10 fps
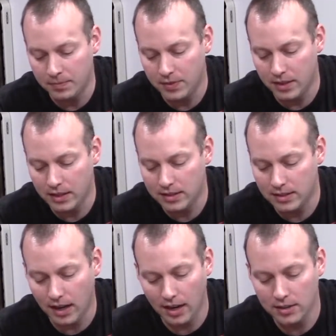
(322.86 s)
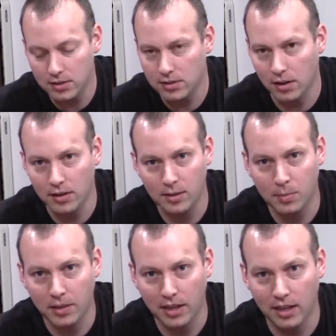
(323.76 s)
These guys started
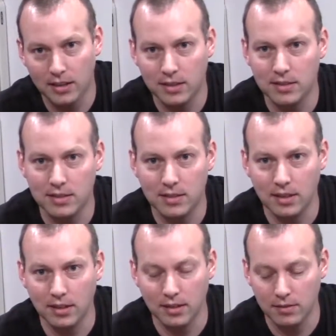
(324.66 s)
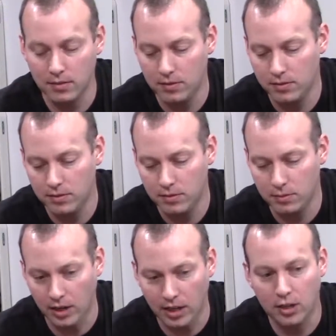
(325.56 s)
playing this
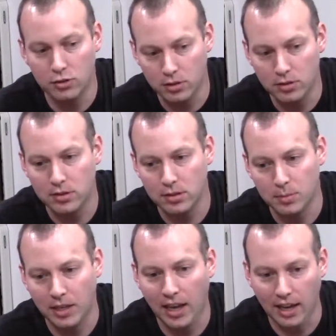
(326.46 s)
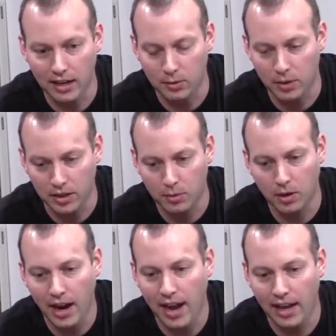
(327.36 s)
when I introduced this mechanic. Where they were
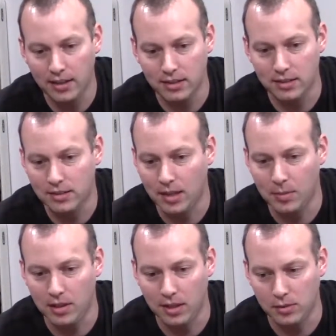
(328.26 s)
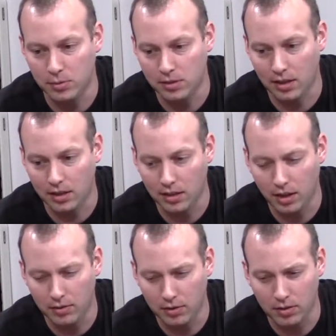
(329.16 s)
at in the scheme of things was like
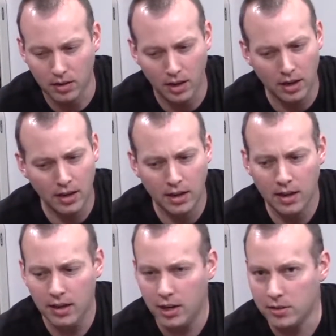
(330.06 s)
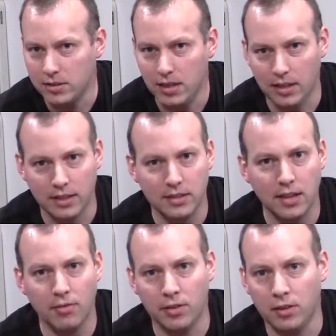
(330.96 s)
level, I want to say like
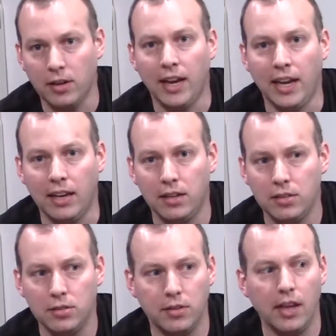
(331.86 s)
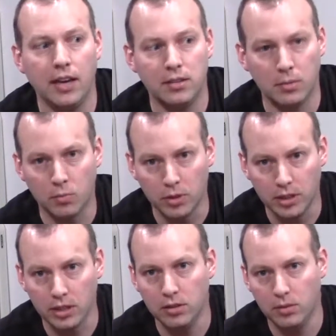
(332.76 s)
7 or 8. So they had some
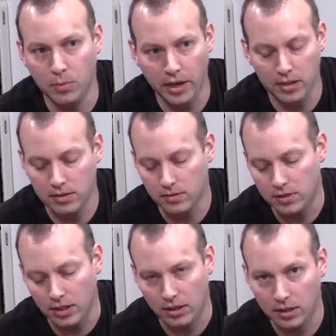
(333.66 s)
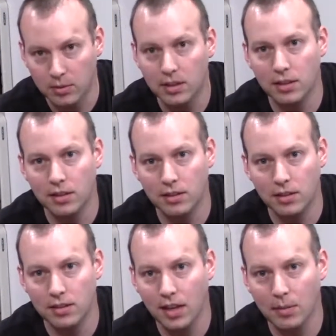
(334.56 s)
really good ways of dealing with
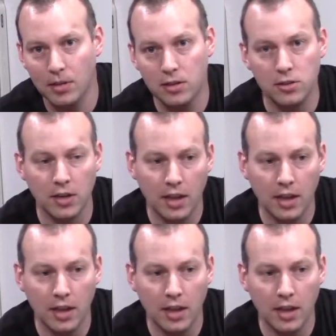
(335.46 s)
the damage,